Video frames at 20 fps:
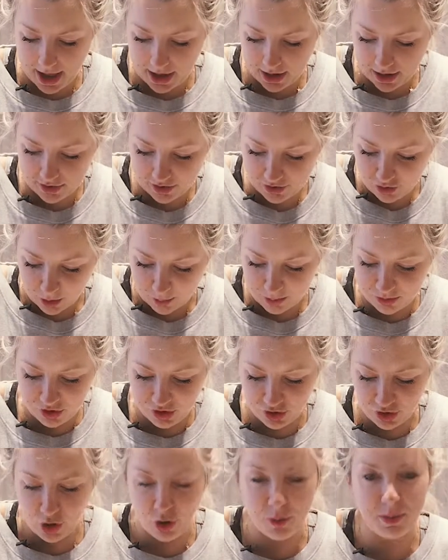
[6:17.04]
and it stops
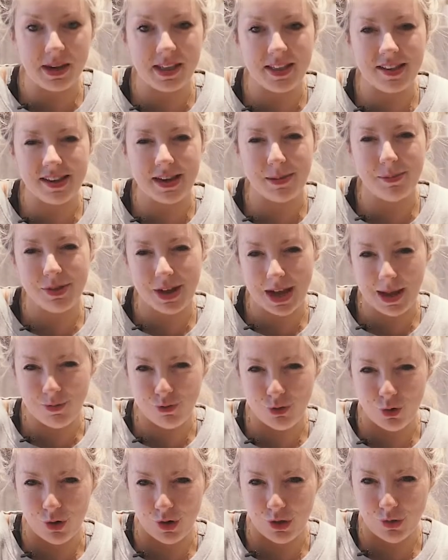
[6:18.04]
you opening the Tim Tam
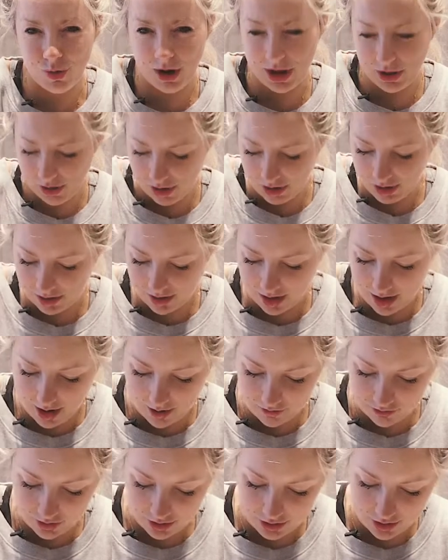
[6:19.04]
drawer at 3 o'clock in the
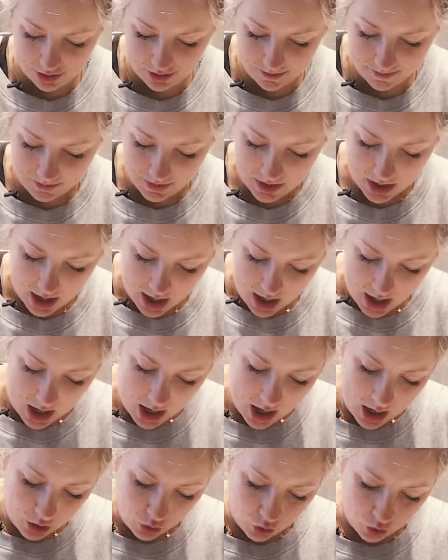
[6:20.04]
afternoon.
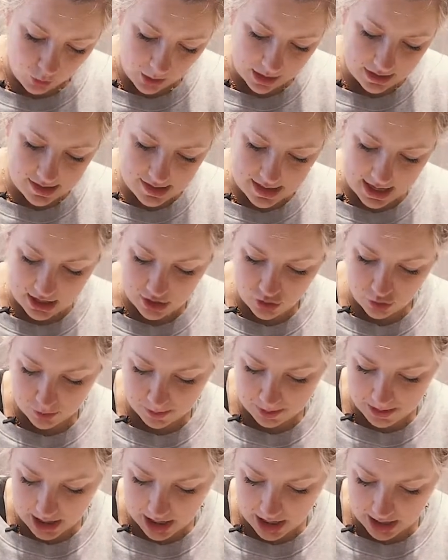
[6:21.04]
Good one to take to a
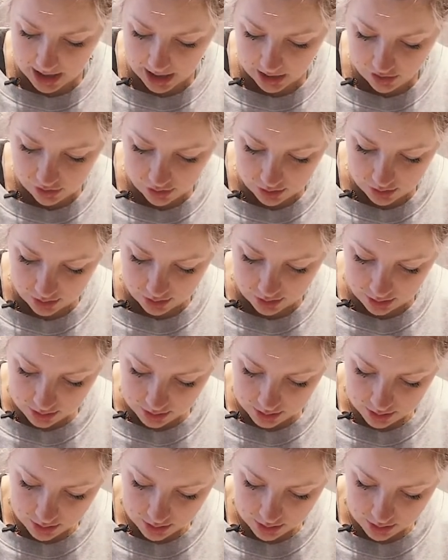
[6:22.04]
party too.